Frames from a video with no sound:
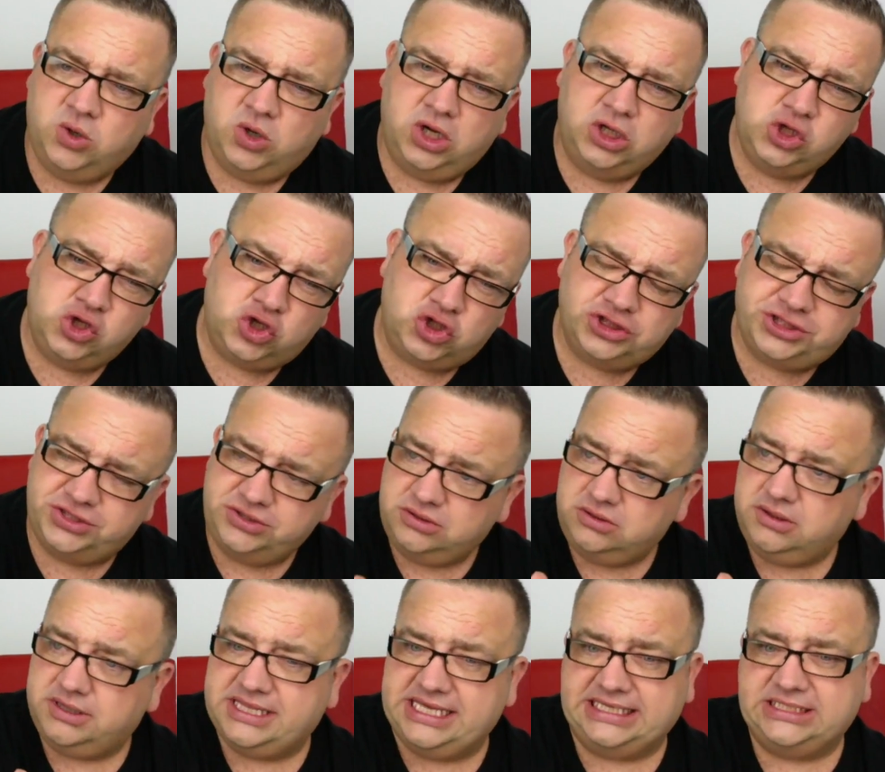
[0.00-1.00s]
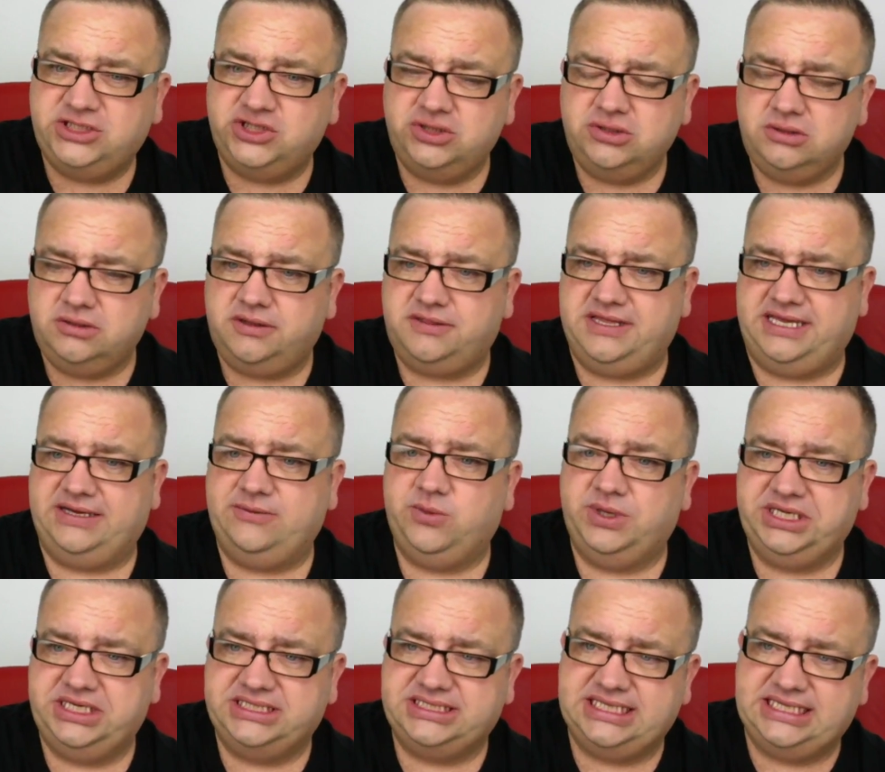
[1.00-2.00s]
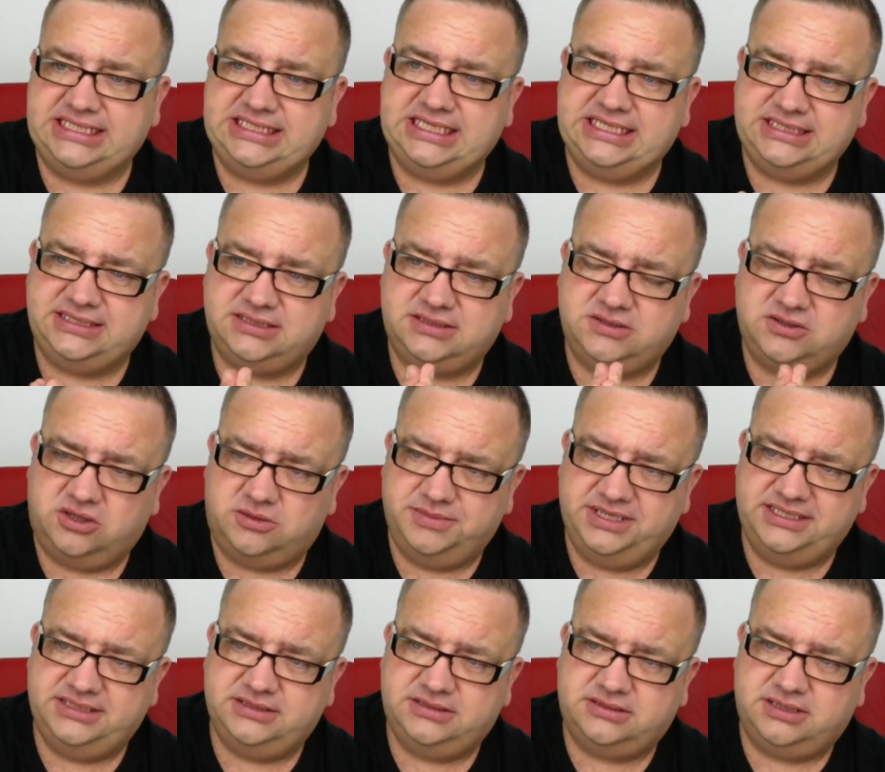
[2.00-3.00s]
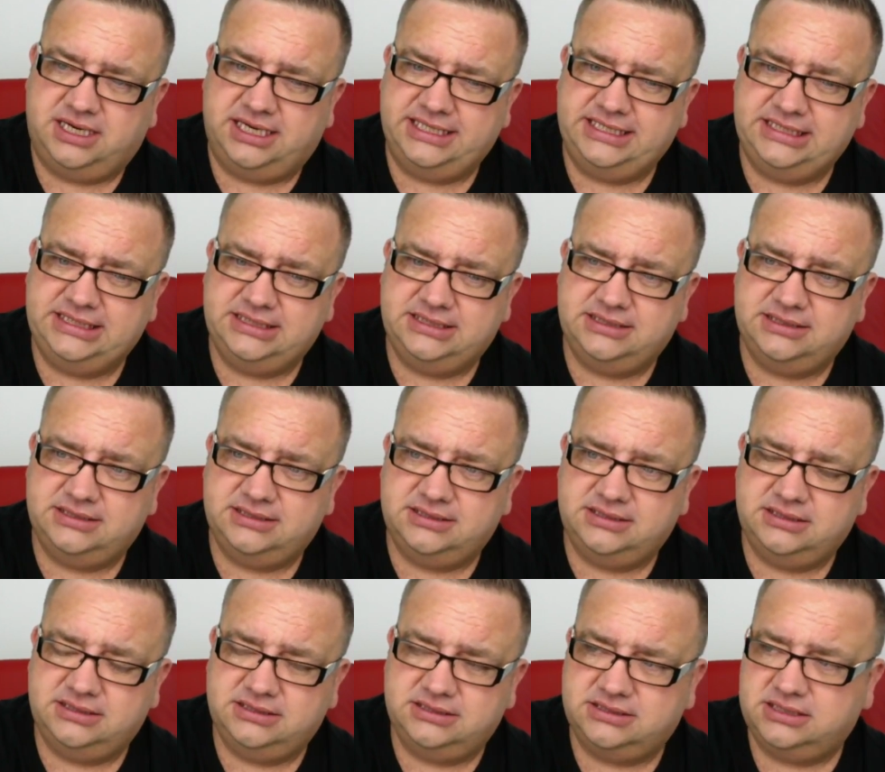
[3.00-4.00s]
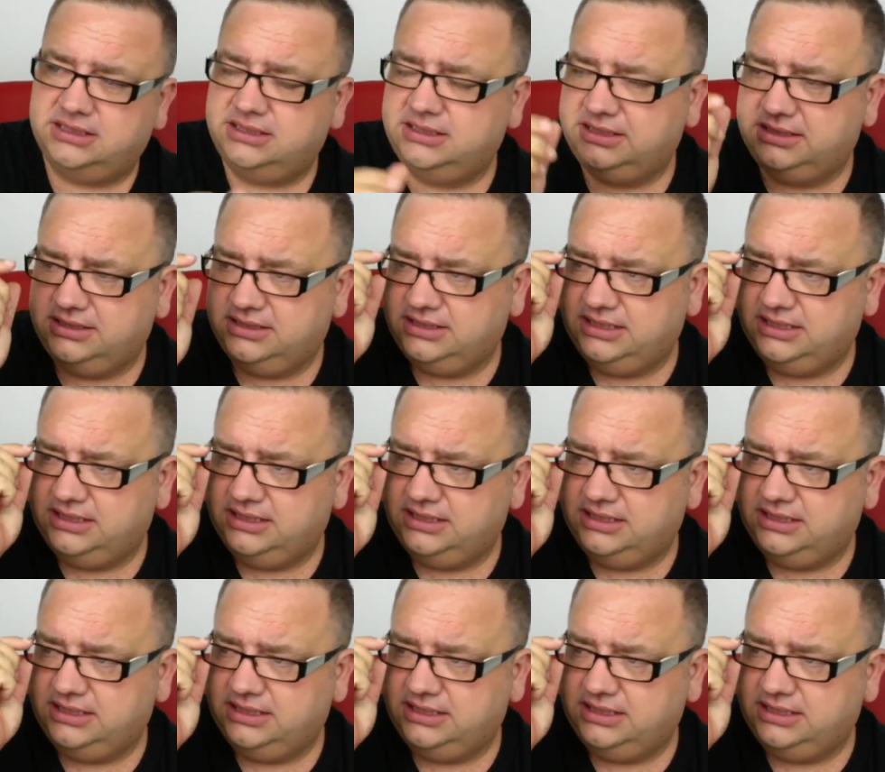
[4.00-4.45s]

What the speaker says: Look, do you not think when you see these comments, right, that